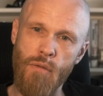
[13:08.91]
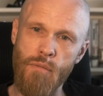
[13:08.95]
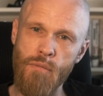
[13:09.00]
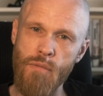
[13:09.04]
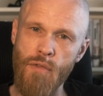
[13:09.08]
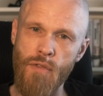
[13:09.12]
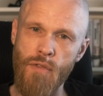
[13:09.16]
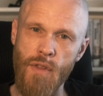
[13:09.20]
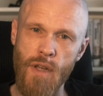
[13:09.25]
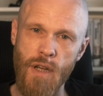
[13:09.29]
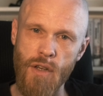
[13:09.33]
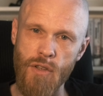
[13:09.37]

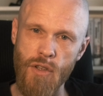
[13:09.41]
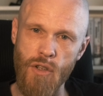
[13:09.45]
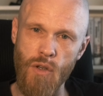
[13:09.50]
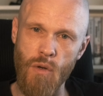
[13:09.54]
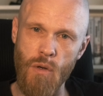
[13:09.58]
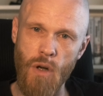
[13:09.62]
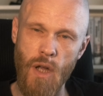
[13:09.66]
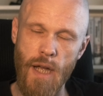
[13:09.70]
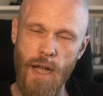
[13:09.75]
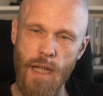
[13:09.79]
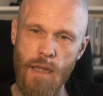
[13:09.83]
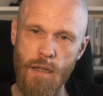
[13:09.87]
thinks that you'll
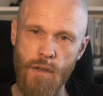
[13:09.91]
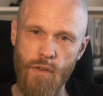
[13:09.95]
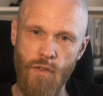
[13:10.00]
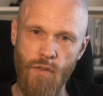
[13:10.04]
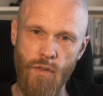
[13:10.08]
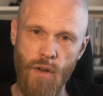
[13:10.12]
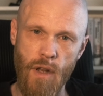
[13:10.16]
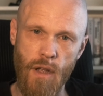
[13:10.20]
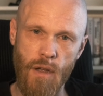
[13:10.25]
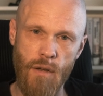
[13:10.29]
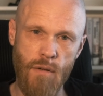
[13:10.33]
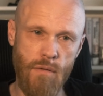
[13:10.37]
like this
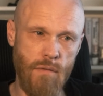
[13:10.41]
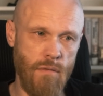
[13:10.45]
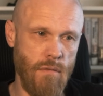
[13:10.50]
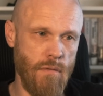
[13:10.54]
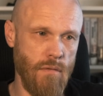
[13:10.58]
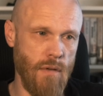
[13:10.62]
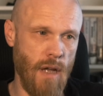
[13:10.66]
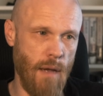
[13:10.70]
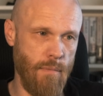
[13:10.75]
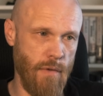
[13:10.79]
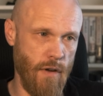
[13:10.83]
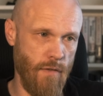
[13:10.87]
video.
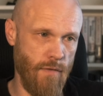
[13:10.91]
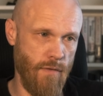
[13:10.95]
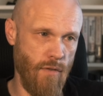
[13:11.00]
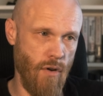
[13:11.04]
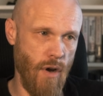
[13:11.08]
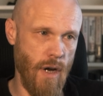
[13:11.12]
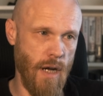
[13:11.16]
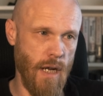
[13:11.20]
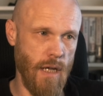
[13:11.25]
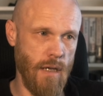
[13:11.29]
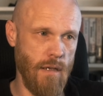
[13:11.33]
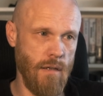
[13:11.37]
Happy
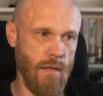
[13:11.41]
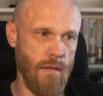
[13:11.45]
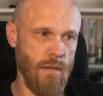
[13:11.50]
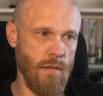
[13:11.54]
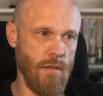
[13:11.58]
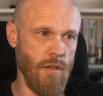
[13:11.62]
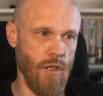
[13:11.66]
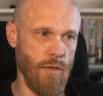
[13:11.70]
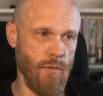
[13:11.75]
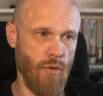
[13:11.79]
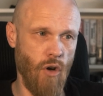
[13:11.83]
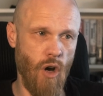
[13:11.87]
Fridays.
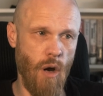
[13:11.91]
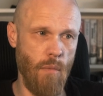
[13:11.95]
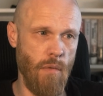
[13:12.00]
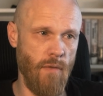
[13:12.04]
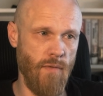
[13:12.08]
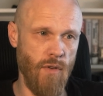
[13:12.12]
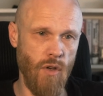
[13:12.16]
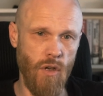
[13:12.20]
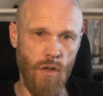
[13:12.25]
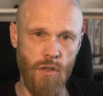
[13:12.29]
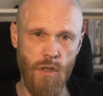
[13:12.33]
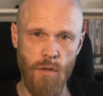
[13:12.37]
Subscribe if you're
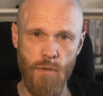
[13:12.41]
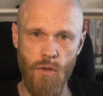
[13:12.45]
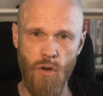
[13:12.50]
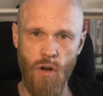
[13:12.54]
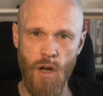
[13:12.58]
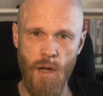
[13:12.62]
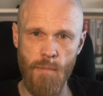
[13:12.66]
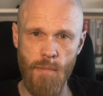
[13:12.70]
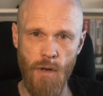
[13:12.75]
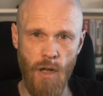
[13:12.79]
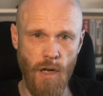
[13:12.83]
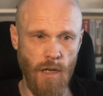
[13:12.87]
not
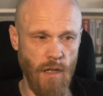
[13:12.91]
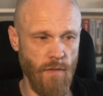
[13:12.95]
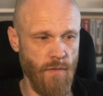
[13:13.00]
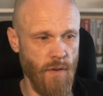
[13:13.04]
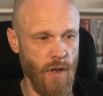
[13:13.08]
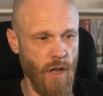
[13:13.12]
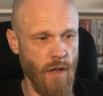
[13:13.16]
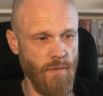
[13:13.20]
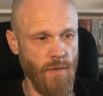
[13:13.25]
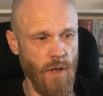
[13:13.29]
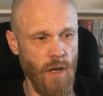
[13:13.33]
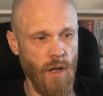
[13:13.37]
subscribed. Like the video
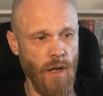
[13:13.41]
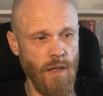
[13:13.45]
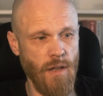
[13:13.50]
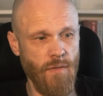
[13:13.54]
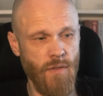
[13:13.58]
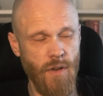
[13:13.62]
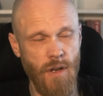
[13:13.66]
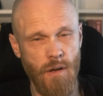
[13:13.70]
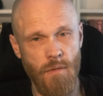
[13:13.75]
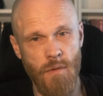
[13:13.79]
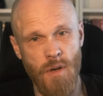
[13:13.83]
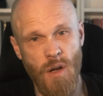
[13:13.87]
if you like the
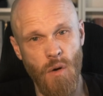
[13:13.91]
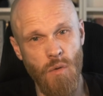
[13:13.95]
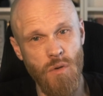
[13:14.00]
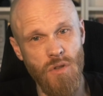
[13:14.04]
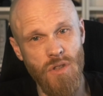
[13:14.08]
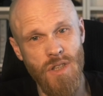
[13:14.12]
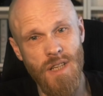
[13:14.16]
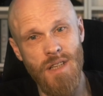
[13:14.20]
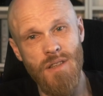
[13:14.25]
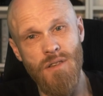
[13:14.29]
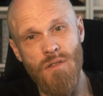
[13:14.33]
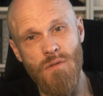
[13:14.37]
video. And I'll see
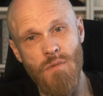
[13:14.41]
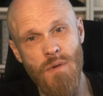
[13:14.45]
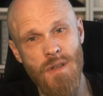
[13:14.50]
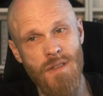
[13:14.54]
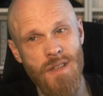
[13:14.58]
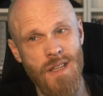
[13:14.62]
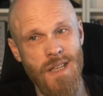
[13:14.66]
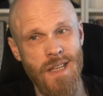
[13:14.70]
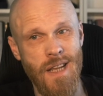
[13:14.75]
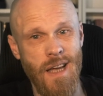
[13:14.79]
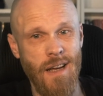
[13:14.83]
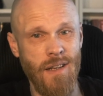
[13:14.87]
you in the
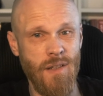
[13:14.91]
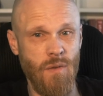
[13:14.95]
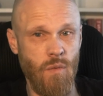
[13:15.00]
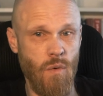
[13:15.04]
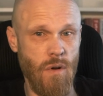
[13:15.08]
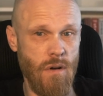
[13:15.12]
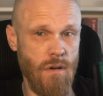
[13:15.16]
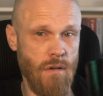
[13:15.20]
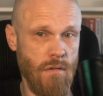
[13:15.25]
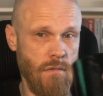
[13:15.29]
next one.